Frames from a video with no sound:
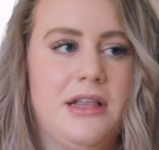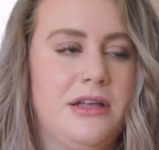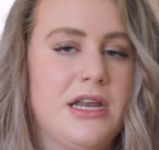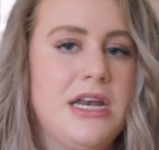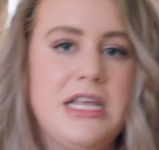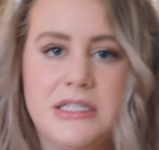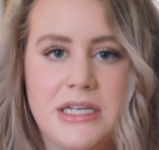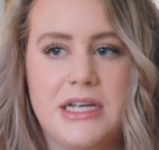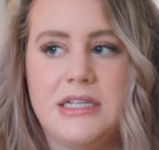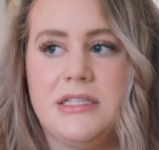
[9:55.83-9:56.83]

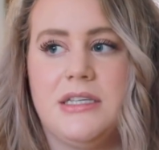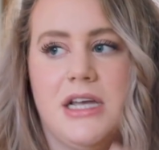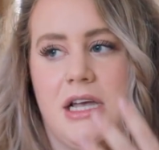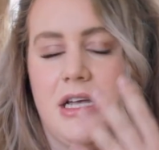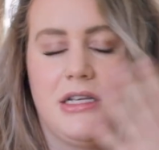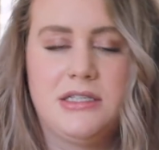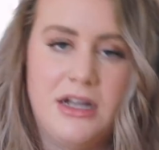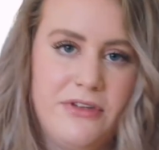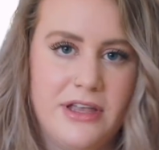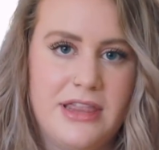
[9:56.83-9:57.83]
telekinesis,
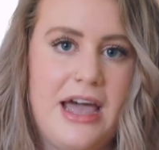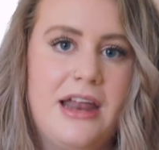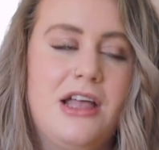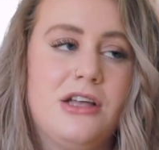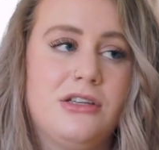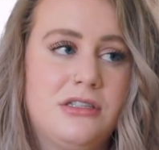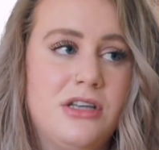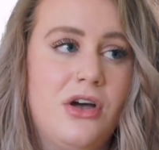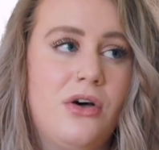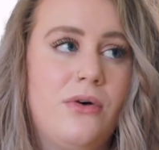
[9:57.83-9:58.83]
stuff like that.
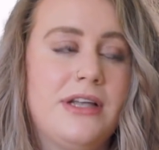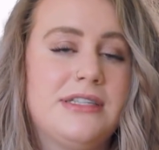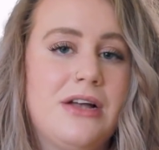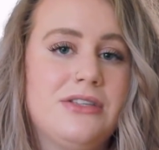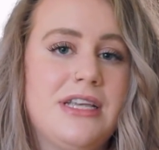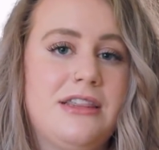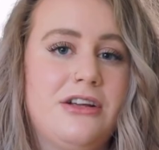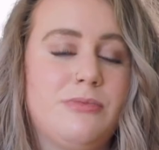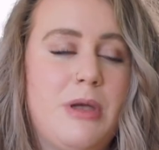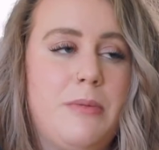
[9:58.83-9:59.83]
So it sounds like
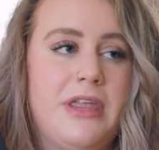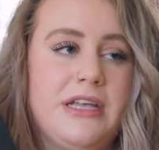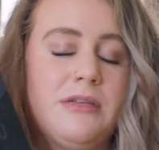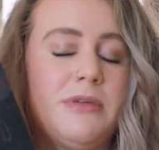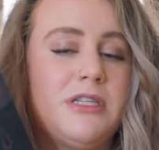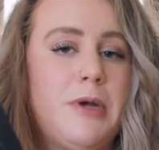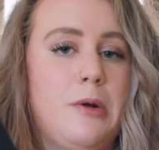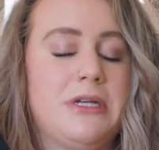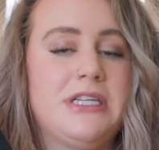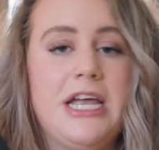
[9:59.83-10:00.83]
there's maybe like some
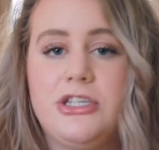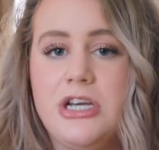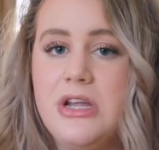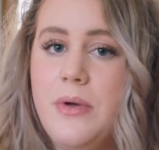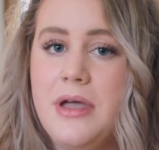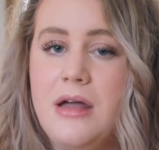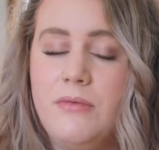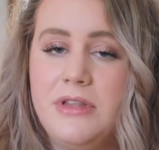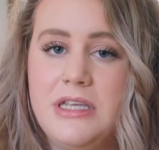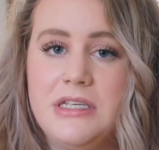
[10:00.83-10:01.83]
experimentation going
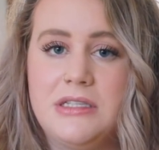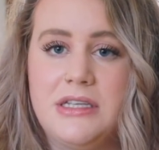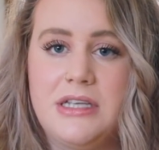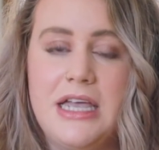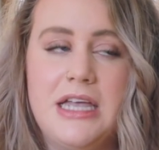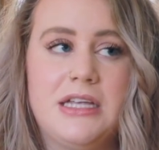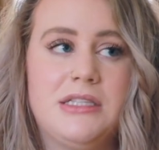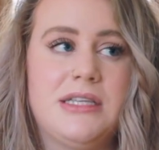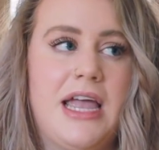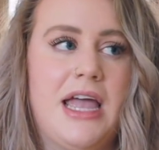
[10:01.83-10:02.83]
on with these
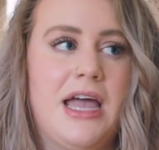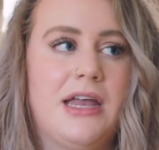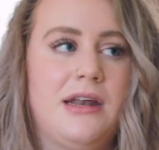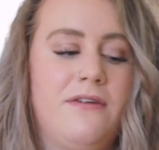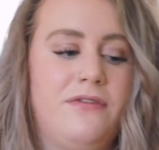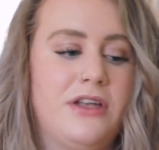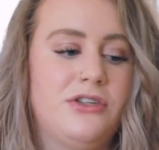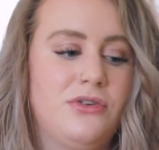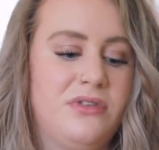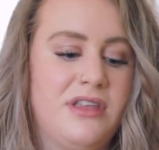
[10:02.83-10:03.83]
kids, and if they
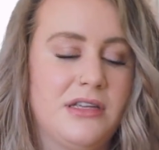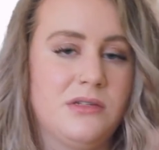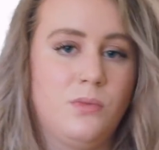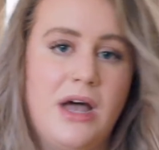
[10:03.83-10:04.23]
do things